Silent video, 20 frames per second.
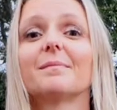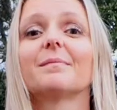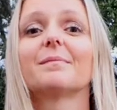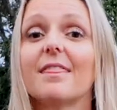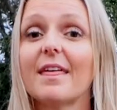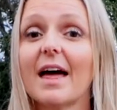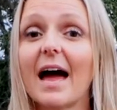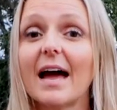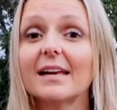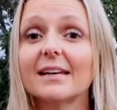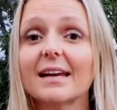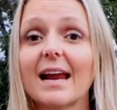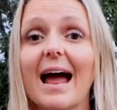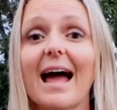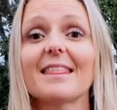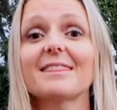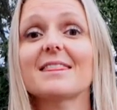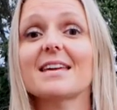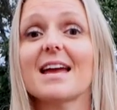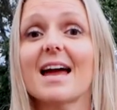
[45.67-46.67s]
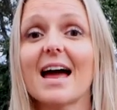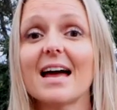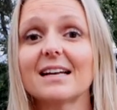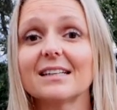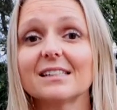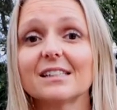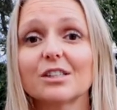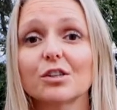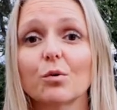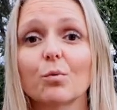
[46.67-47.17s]
Then, at the
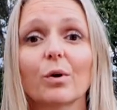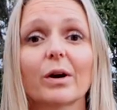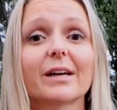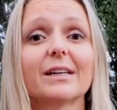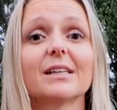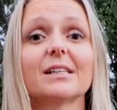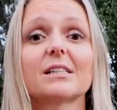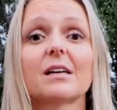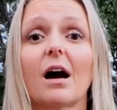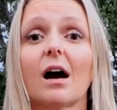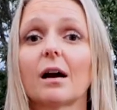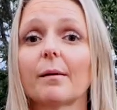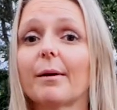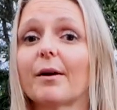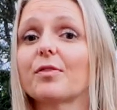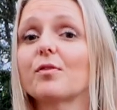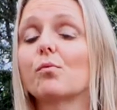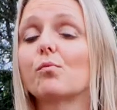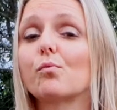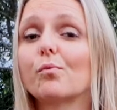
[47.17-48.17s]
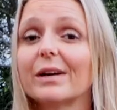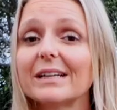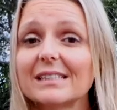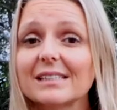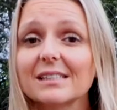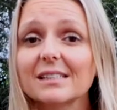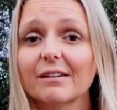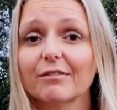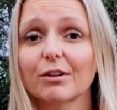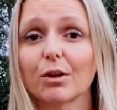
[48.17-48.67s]
end, we're going to talk about the
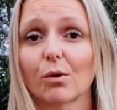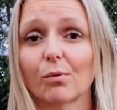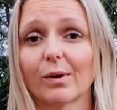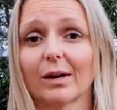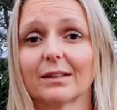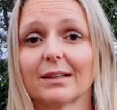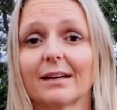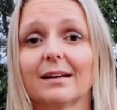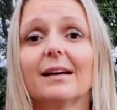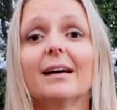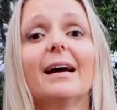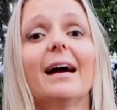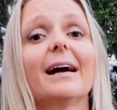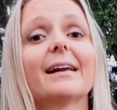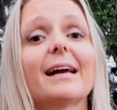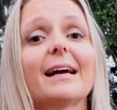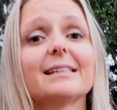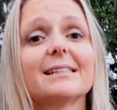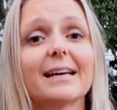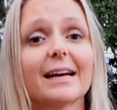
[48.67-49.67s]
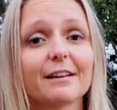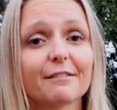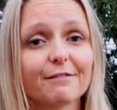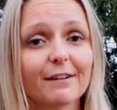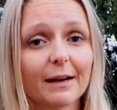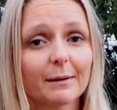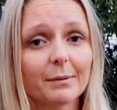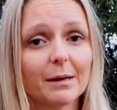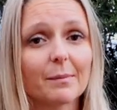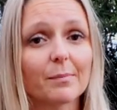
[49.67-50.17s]
risks of chlorella and
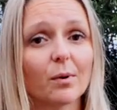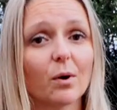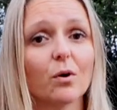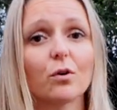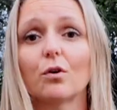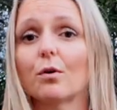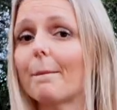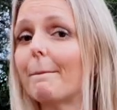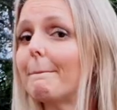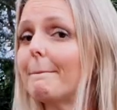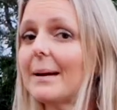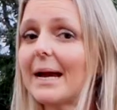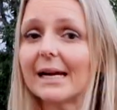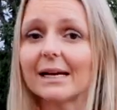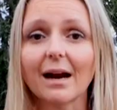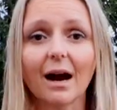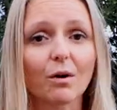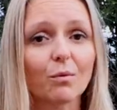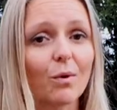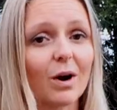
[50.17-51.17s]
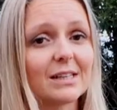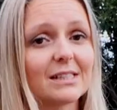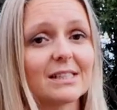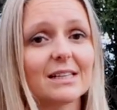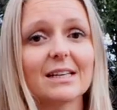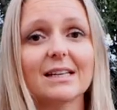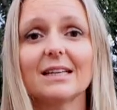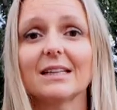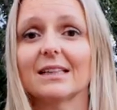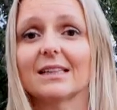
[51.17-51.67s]
identify people who may not want
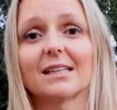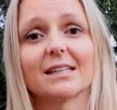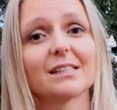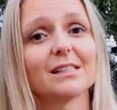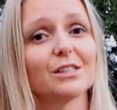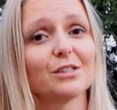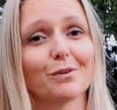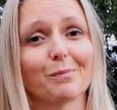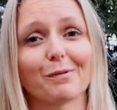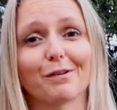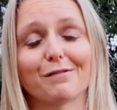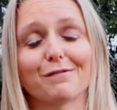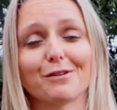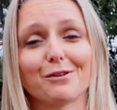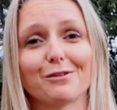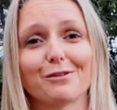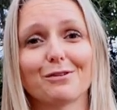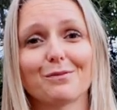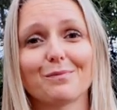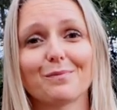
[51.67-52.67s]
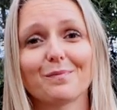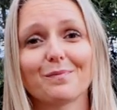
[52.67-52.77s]
to eat this superfood.